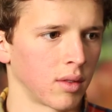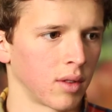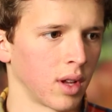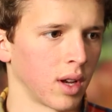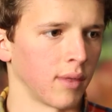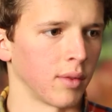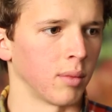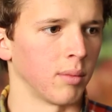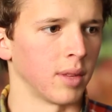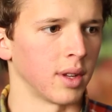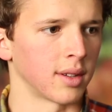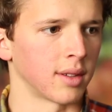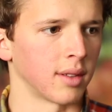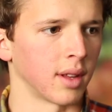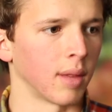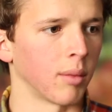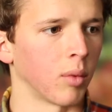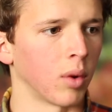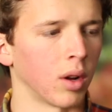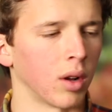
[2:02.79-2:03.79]
kind of admit to
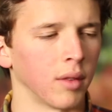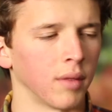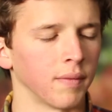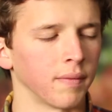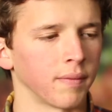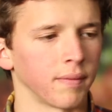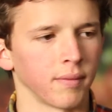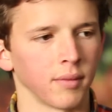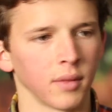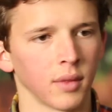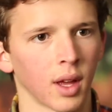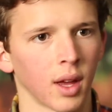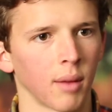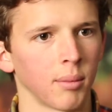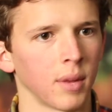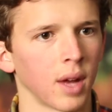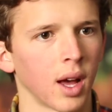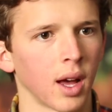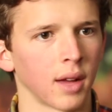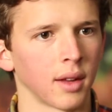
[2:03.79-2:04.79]
them, well,
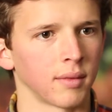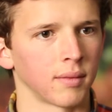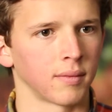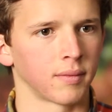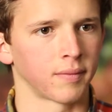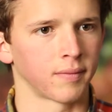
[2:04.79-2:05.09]
I'm not.